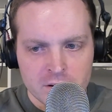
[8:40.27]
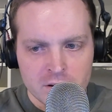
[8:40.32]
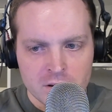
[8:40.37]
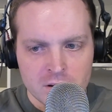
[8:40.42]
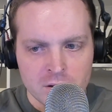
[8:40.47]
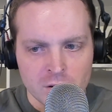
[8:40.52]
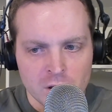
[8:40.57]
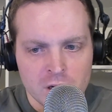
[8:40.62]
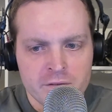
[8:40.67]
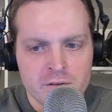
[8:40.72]

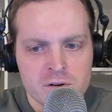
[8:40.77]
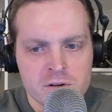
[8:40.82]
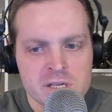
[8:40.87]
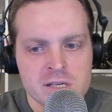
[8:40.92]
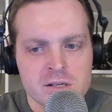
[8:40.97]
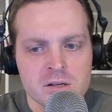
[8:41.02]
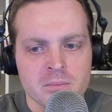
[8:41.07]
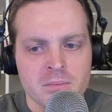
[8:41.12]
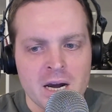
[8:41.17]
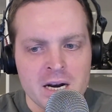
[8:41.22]
The universe
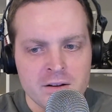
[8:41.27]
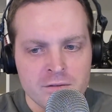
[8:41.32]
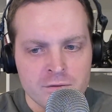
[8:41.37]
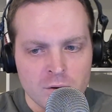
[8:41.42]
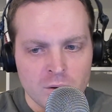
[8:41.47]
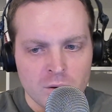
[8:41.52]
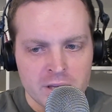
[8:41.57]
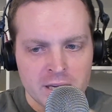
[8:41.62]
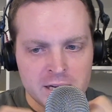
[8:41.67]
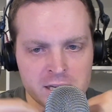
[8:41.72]
is a
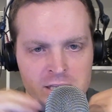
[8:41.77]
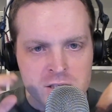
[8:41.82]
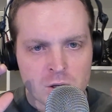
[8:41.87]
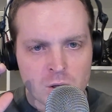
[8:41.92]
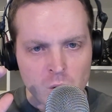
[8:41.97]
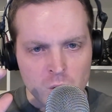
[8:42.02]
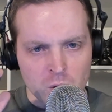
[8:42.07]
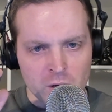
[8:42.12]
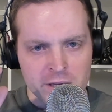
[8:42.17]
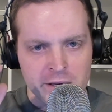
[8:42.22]
manifold and is
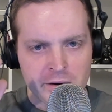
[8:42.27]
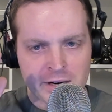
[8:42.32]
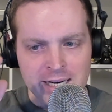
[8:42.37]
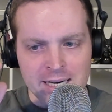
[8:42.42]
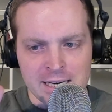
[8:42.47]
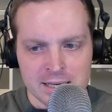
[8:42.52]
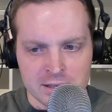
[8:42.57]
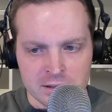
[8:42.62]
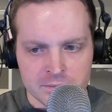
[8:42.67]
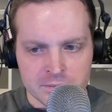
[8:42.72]
locally
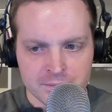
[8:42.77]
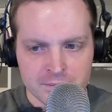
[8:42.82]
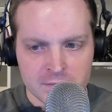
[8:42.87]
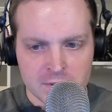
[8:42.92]
Euclidean.